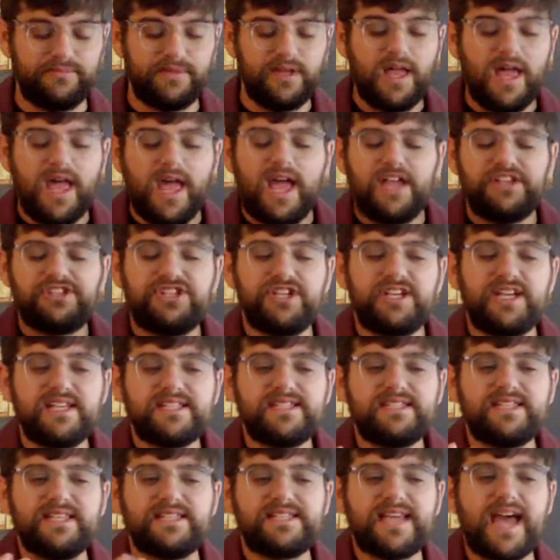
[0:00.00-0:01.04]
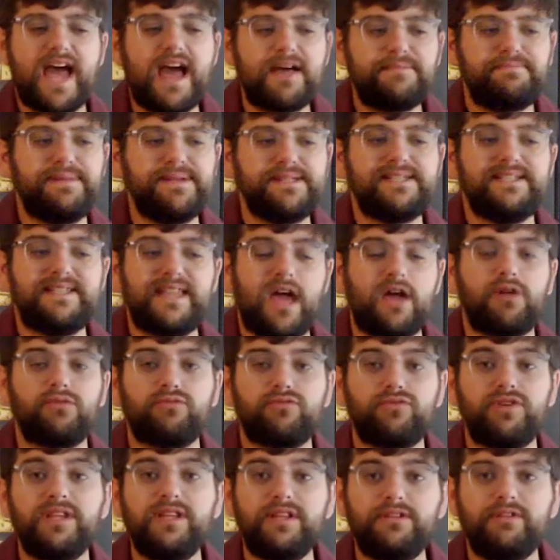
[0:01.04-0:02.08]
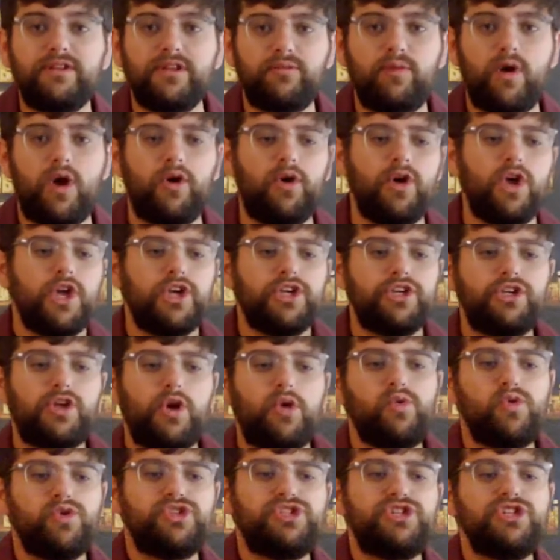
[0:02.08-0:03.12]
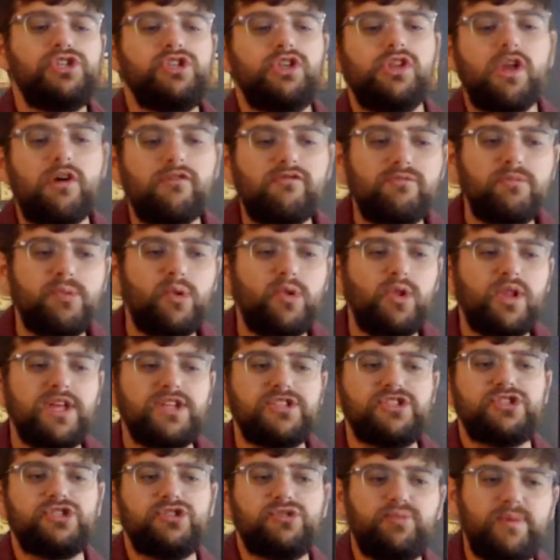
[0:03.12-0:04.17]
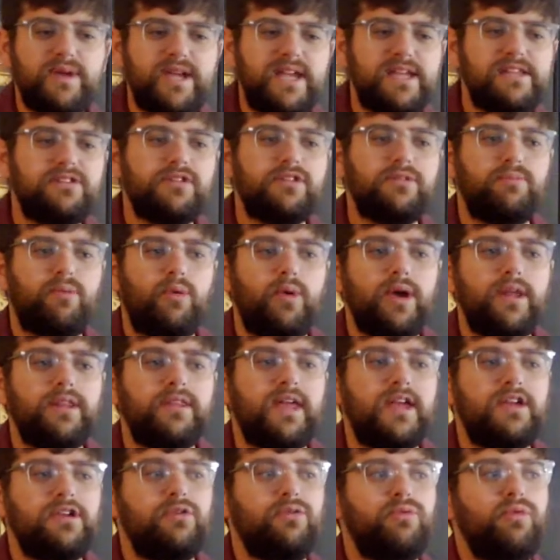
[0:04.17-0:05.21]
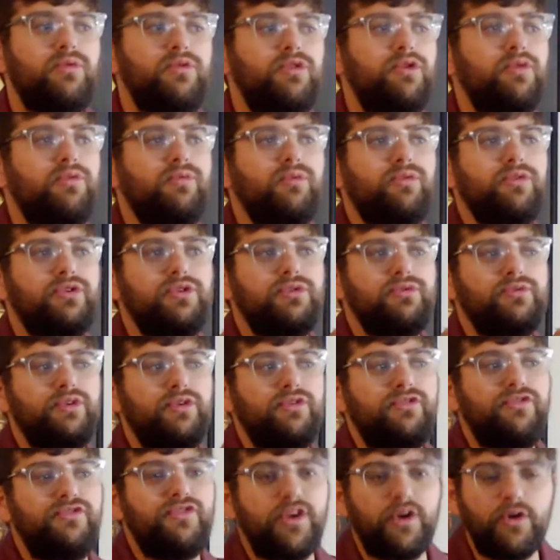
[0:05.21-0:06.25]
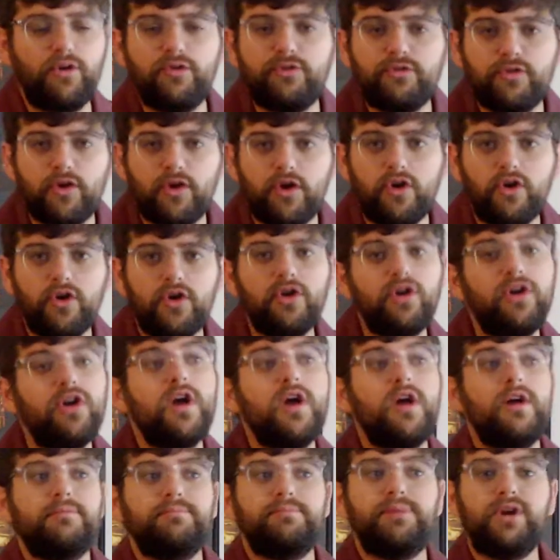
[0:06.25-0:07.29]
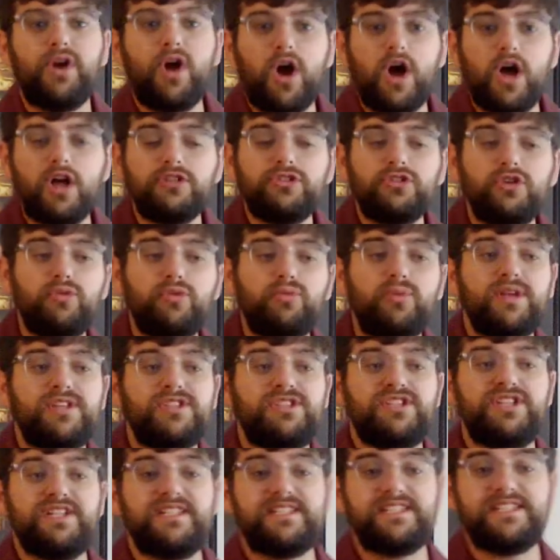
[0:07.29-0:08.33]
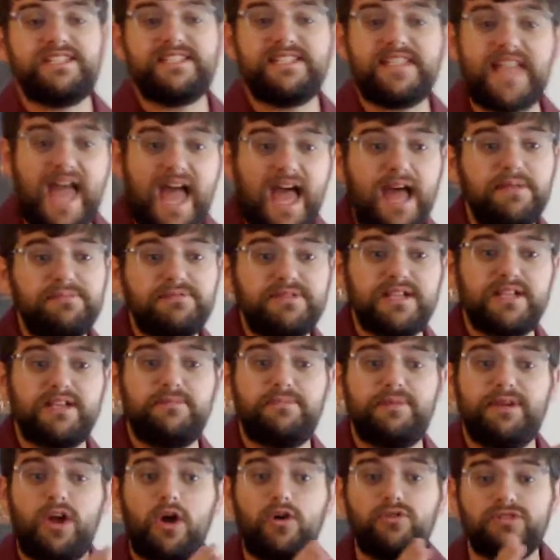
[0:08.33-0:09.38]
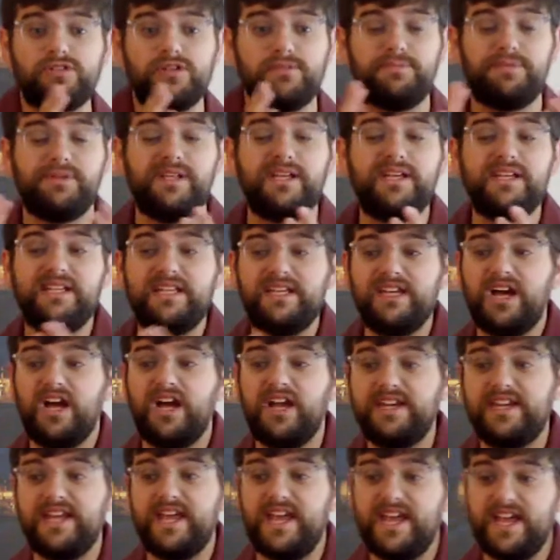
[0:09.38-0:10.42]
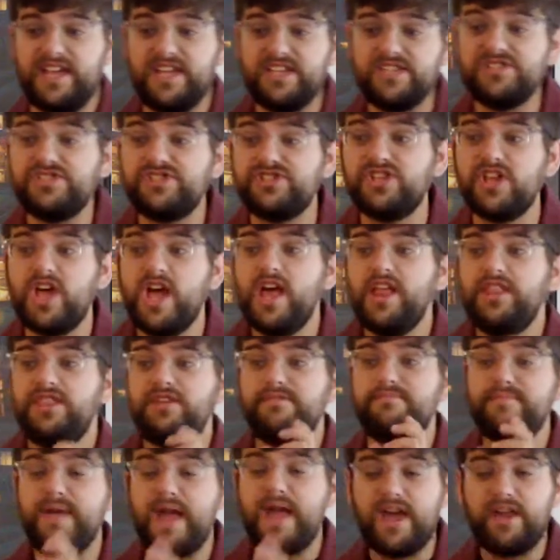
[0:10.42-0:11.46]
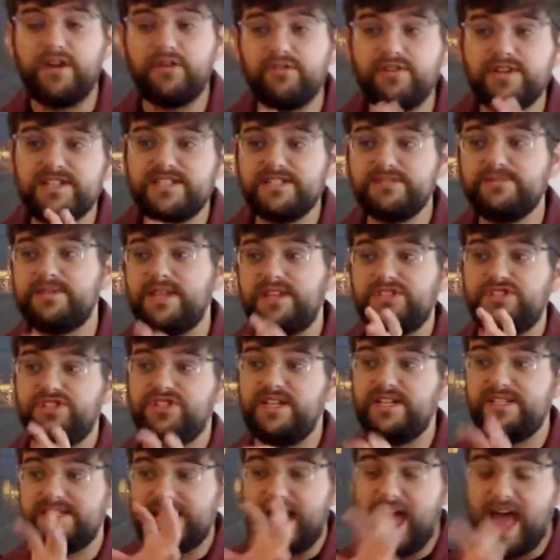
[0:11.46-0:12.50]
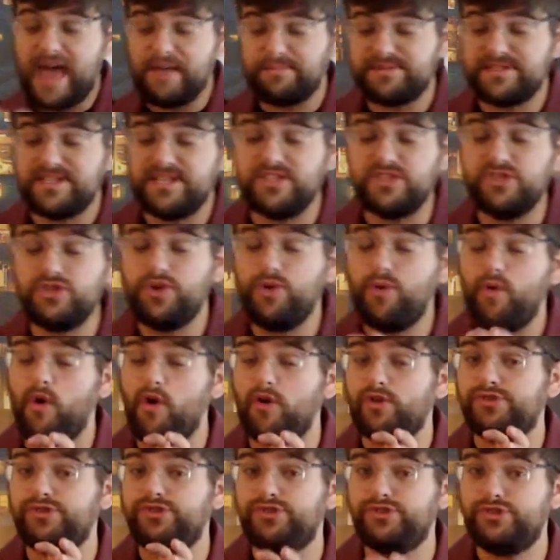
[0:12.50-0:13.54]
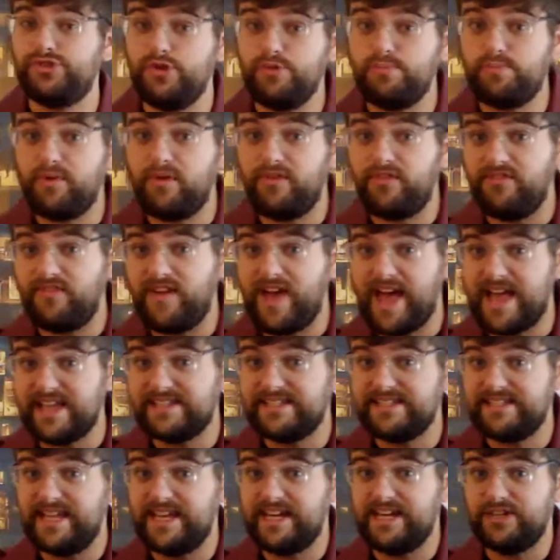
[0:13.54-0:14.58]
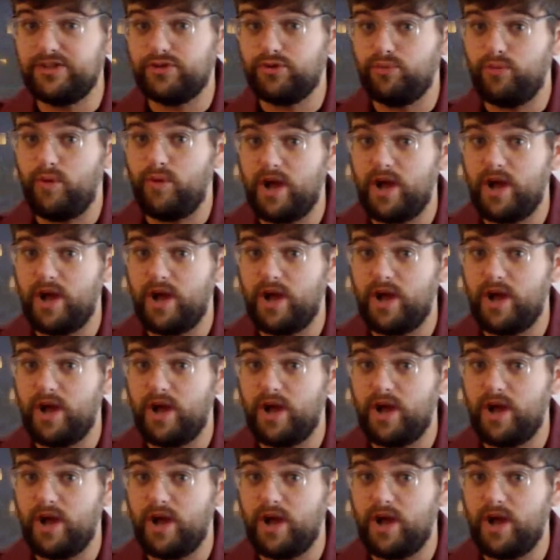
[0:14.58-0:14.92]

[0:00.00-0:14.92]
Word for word: and she gets to tap into that really really well you know she's lovable and sweet to the point that you you you, you feel for her but also when she snaps and goes completely unhinged the mannerisms that she taps into are super fascinating to watch